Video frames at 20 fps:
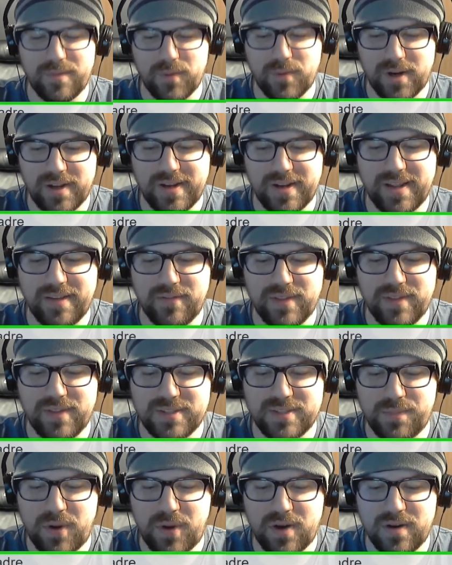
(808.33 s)
we're going to give
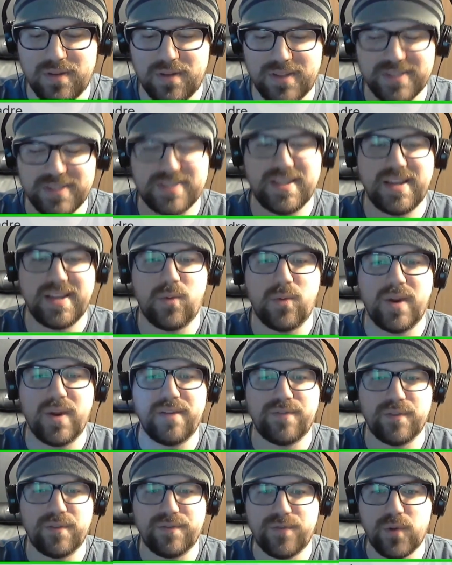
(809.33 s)
this thing
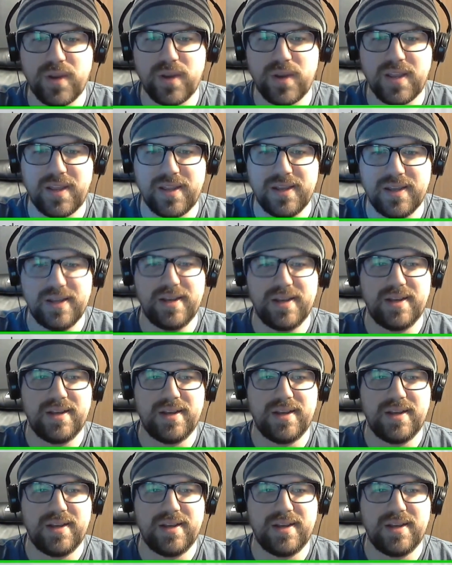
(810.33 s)
away for free,